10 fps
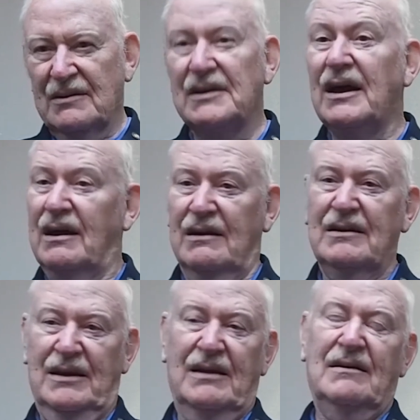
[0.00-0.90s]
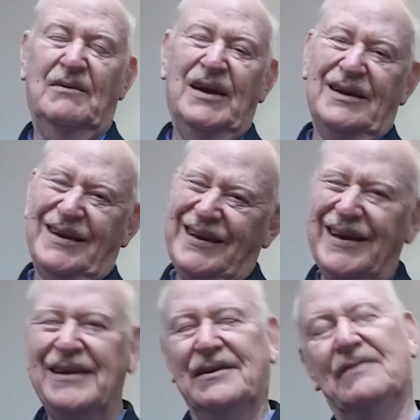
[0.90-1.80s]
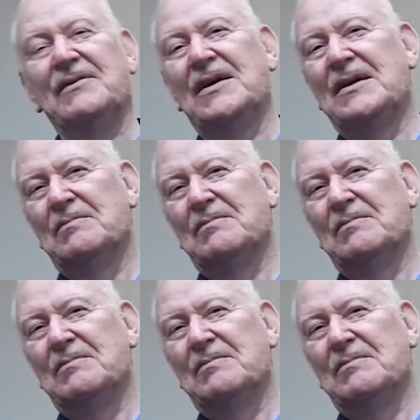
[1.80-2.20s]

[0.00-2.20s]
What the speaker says: Yeah. Well, kind of.